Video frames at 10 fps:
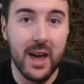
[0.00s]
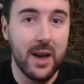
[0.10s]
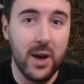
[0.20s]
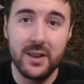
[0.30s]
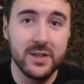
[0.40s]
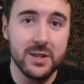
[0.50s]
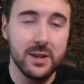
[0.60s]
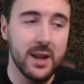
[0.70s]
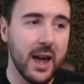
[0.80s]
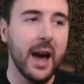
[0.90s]
they're
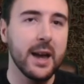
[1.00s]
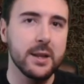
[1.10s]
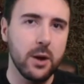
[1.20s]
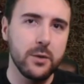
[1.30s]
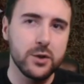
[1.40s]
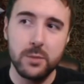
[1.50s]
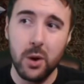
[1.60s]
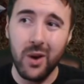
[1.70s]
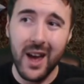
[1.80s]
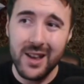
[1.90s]
excellent, and in Dungeon
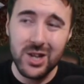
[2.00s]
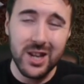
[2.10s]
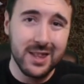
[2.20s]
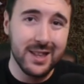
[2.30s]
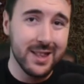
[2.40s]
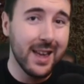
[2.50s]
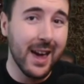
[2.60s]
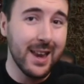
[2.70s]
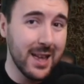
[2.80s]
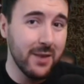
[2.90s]
Bowl I actually think they
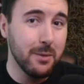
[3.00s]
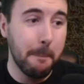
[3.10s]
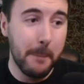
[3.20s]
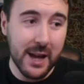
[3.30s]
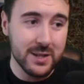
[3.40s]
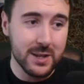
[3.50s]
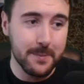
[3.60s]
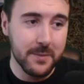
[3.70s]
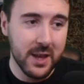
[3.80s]
get even better.